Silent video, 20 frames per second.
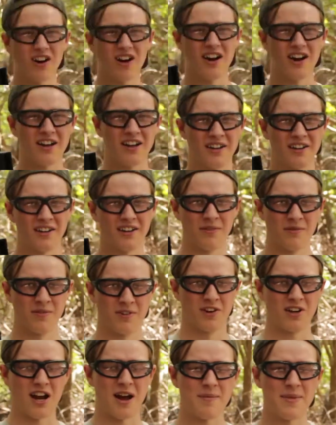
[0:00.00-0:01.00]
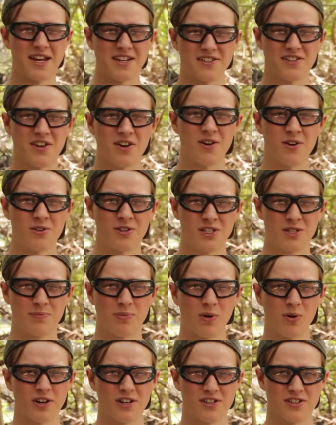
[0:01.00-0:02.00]
on Combat Zone
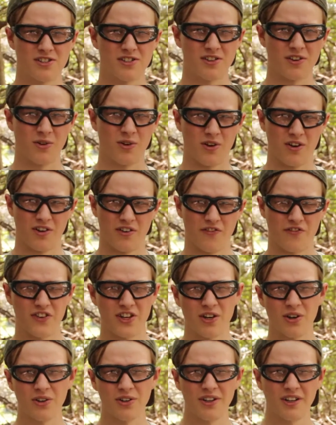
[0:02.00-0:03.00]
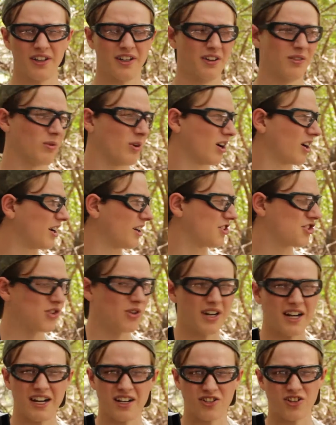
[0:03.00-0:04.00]
Sports field. We're gonna
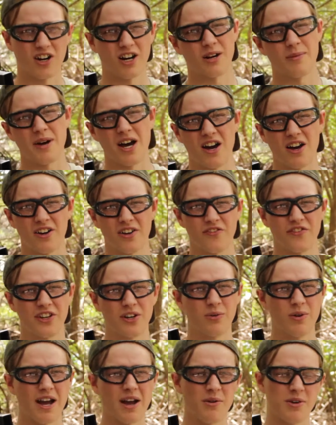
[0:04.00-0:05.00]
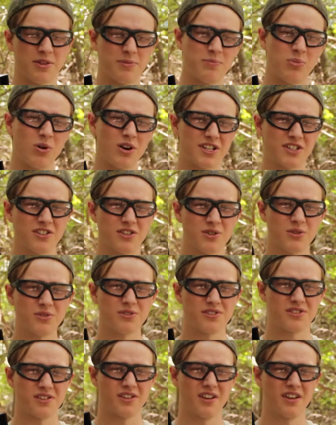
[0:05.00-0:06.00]
shoot at a target about 100 feet away with
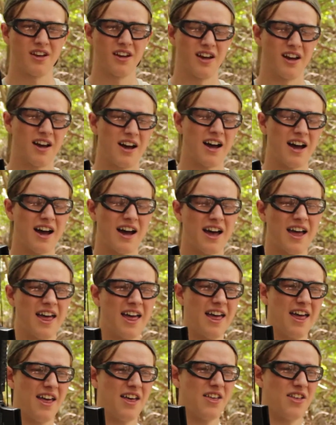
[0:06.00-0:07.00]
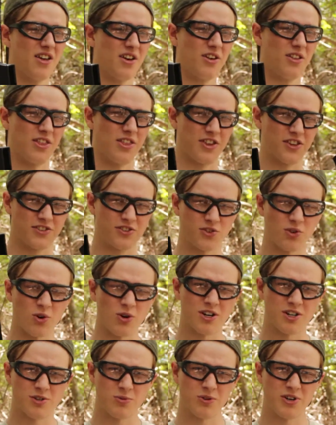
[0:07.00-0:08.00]
.2s. The
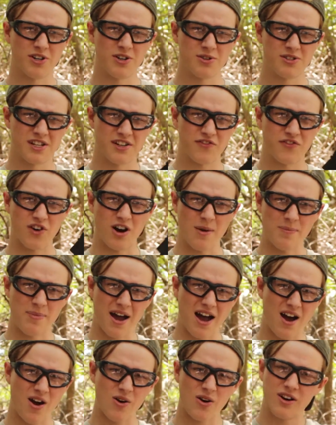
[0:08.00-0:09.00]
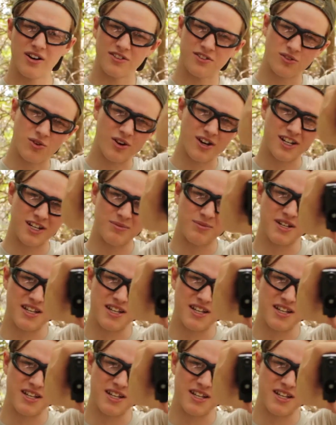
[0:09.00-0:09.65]
source we're using for our power is going to